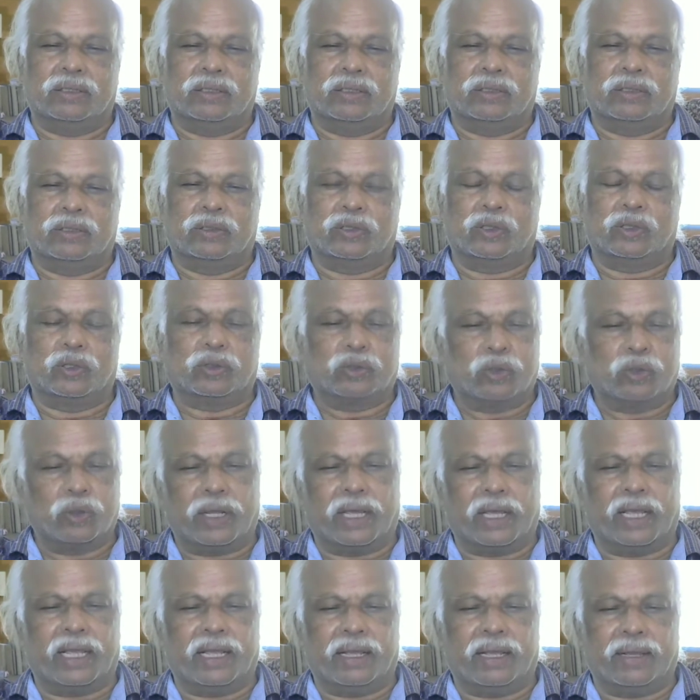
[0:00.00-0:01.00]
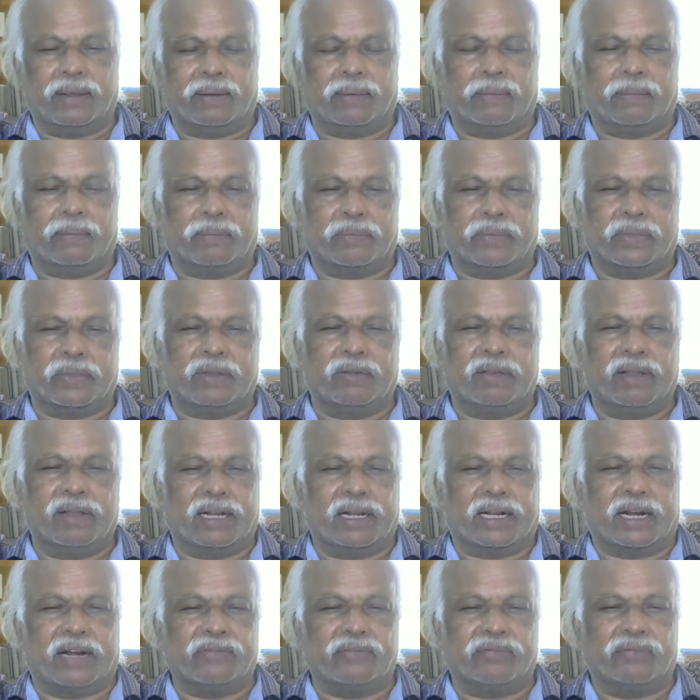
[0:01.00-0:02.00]
So today we
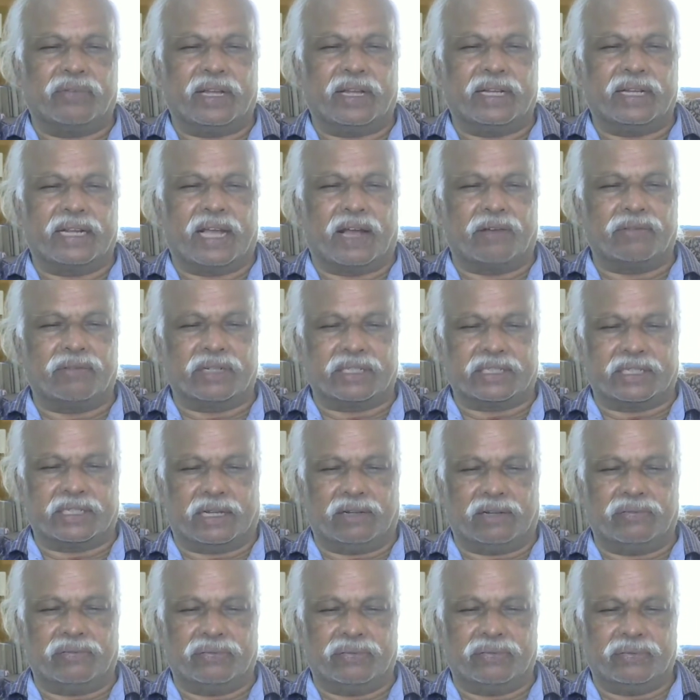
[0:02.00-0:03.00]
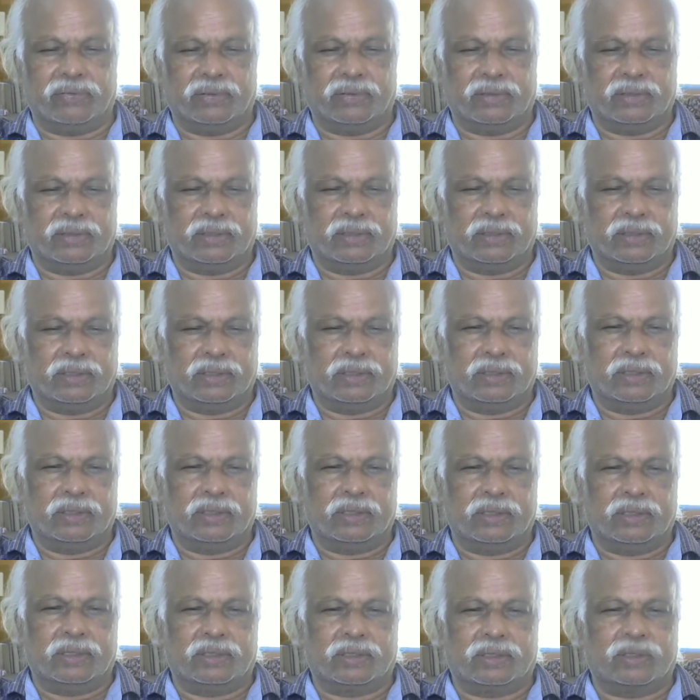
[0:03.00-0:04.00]
will confine ourselves
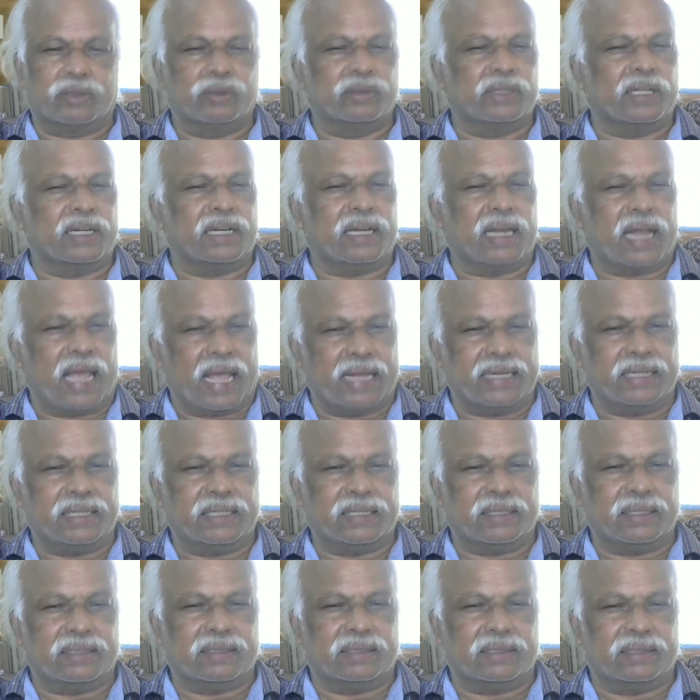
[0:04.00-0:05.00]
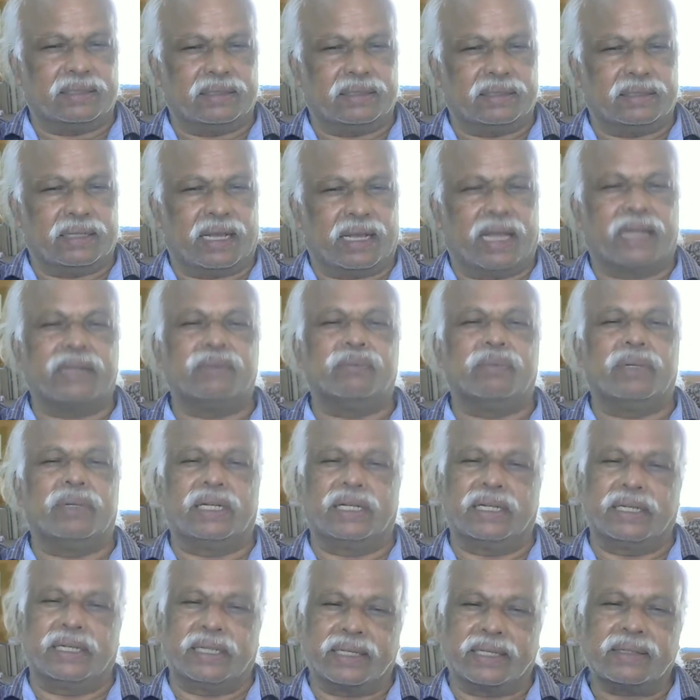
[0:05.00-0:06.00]
to the land and
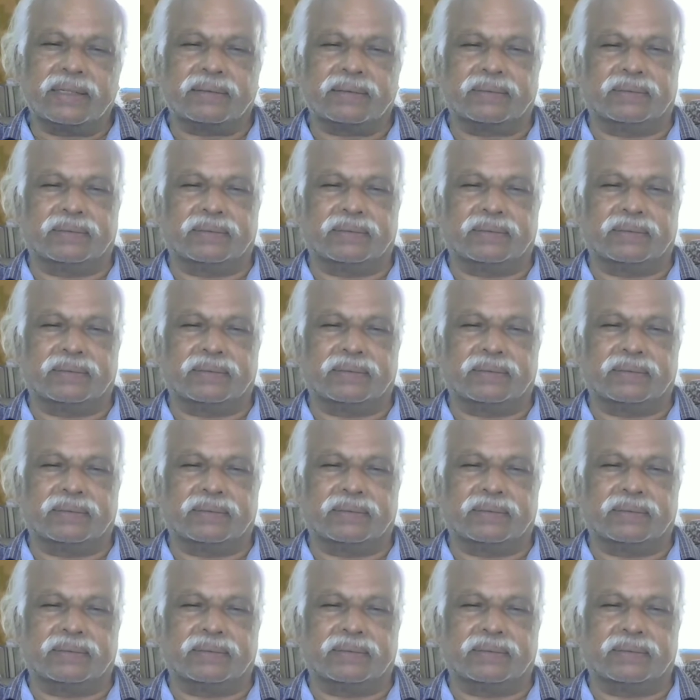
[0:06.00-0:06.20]
building.